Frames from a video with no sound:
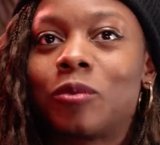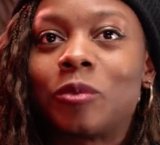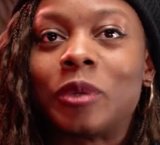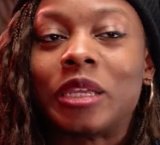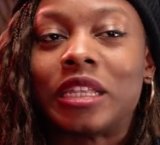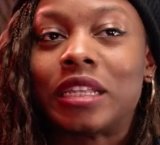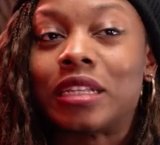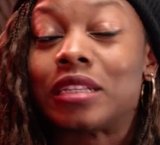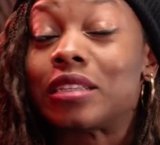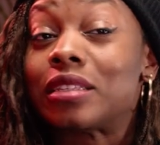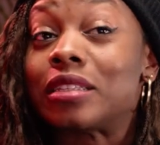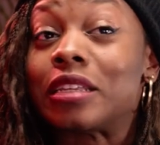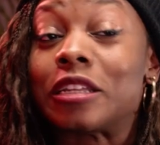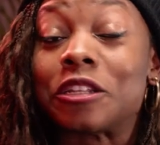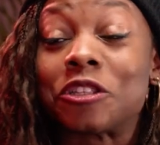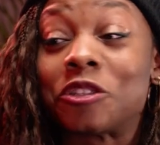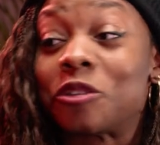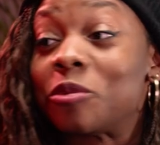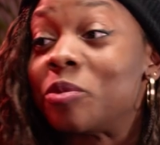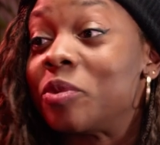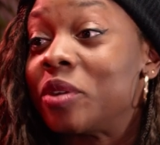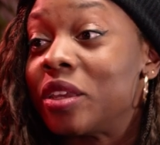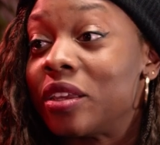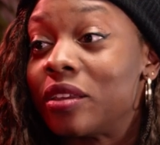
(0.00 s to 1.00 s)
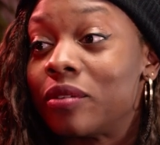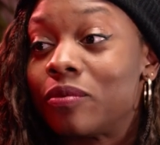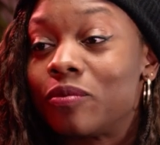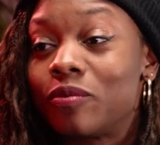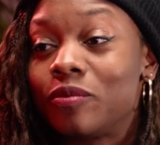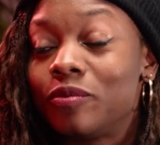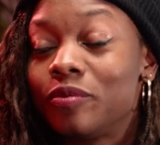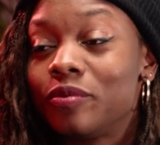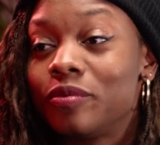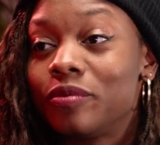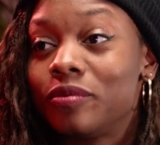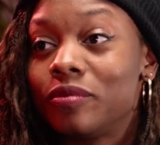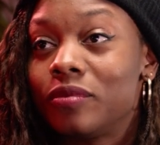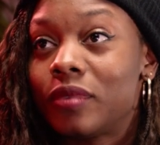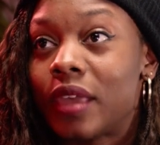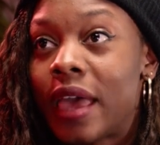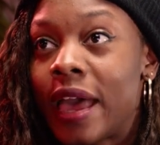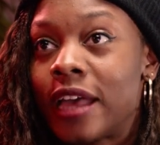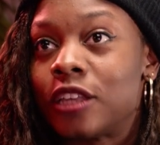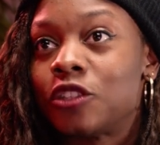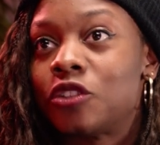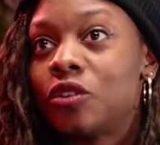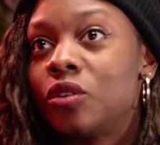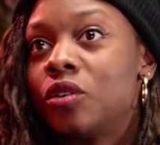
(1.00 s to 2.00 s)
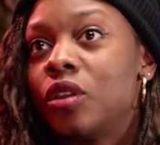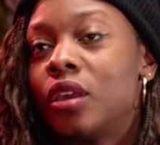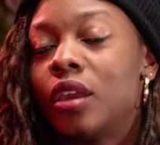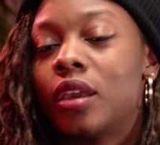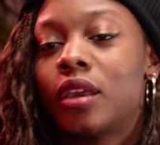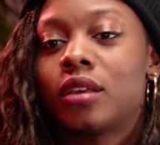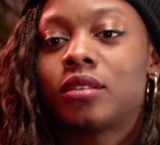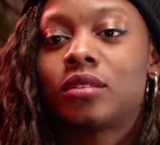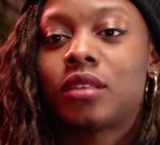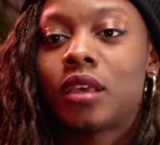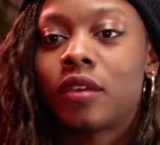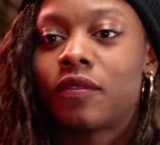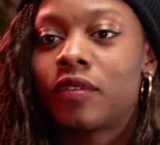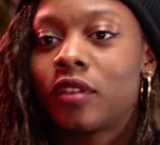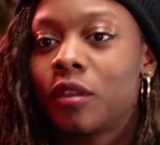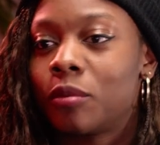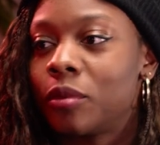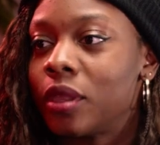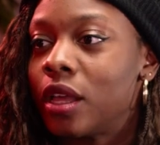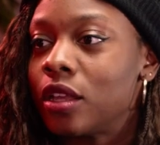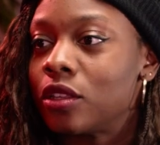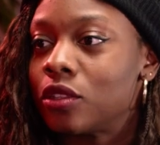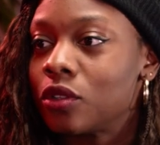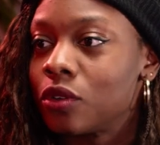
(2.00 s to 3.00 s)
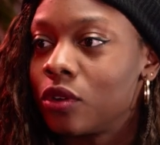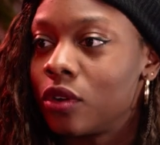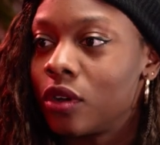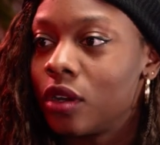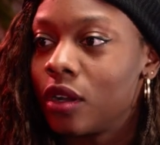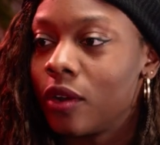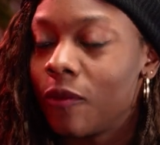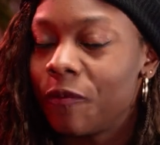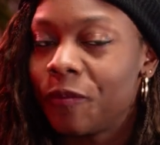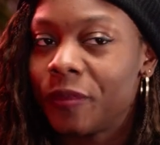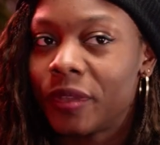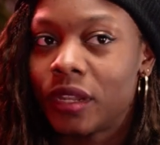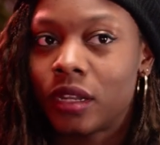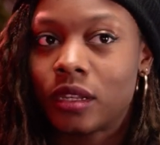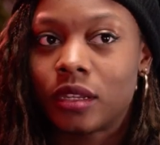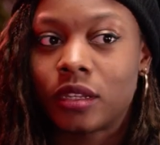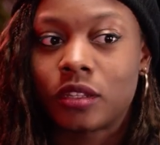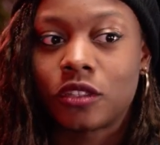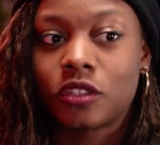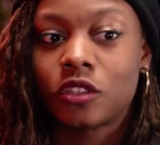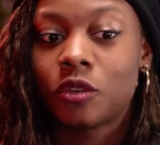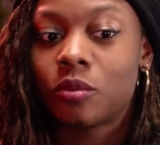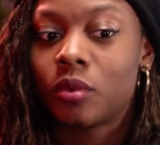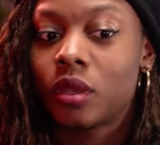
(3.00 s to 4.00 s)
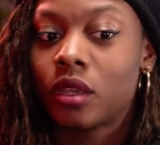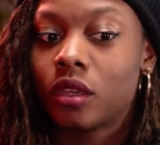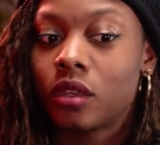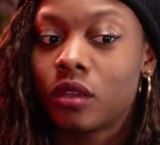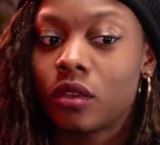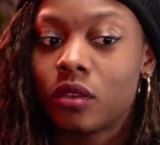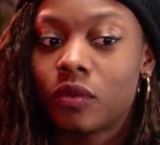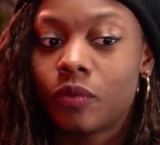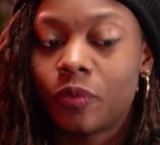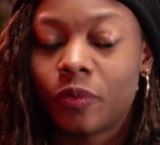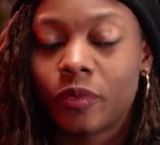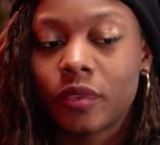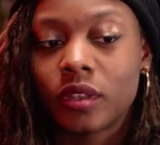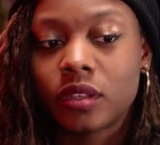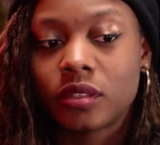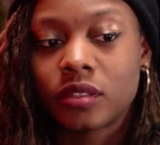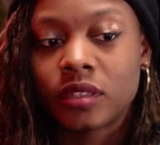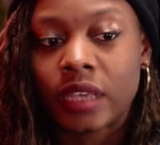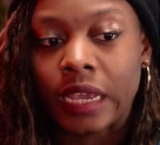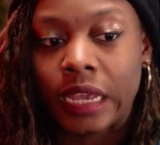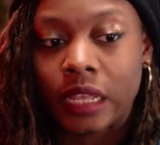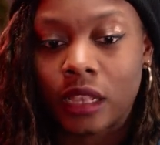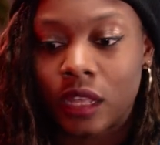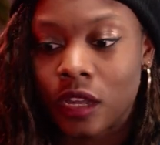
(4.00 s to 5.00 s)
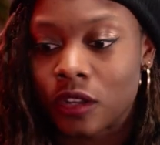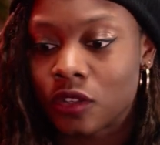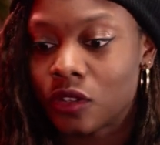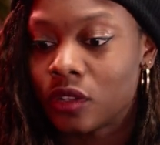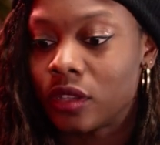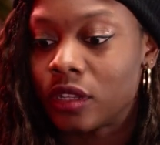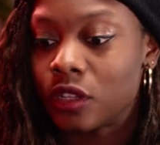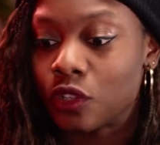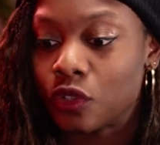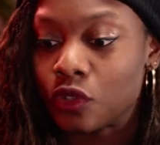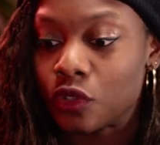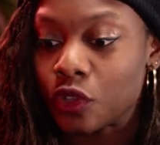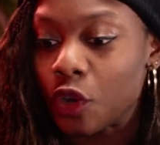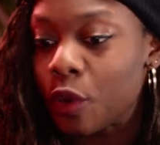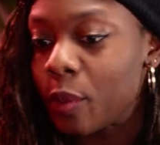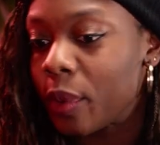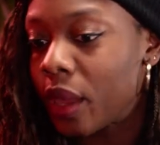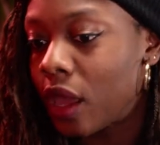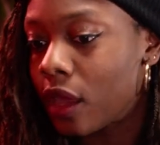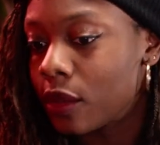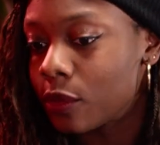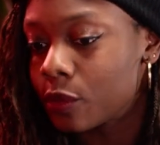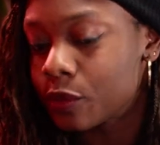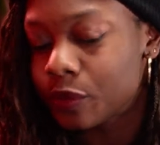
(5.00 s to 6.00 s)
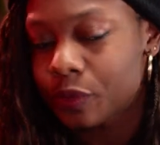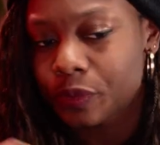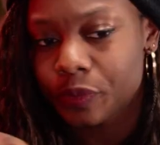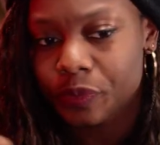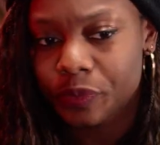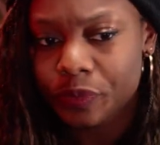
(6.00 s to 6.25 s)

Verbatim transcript: like, it just needs to be as unique as that Philip Glass score, and it needs to be psychologically disturbing,